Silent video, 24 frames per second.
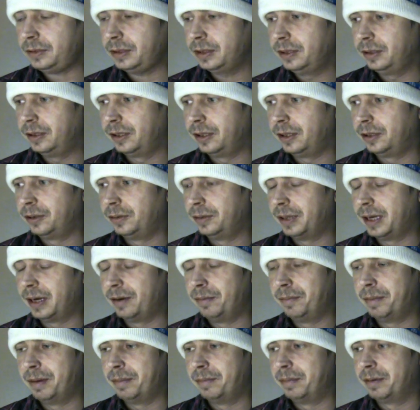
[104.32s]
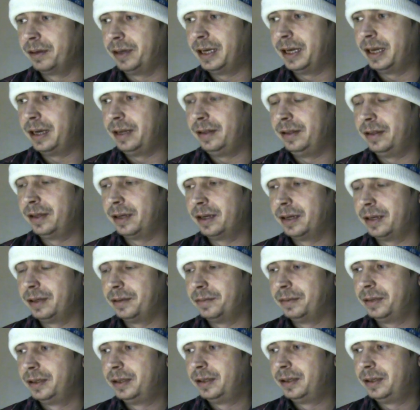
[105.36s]
You know, I remember getting the
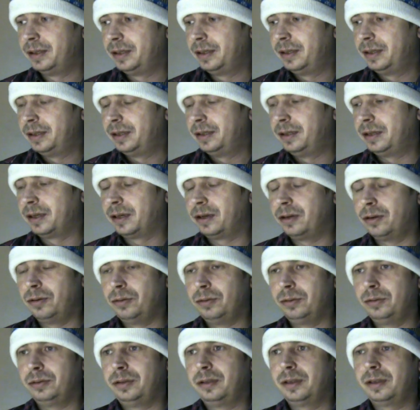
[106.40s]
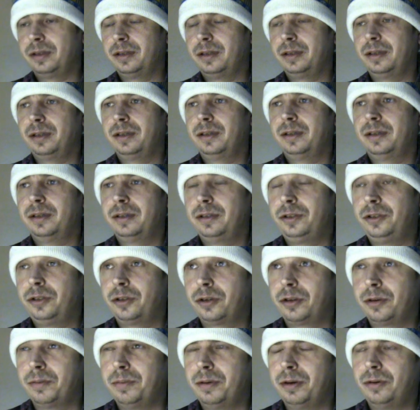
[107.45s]
the gold uh,
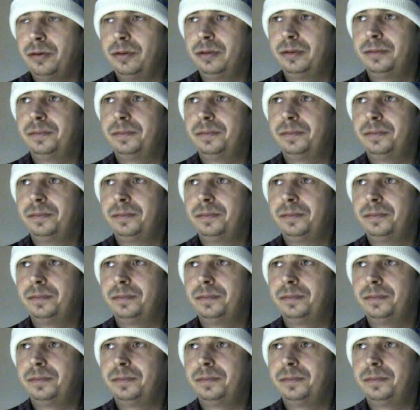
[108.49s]
chocobo.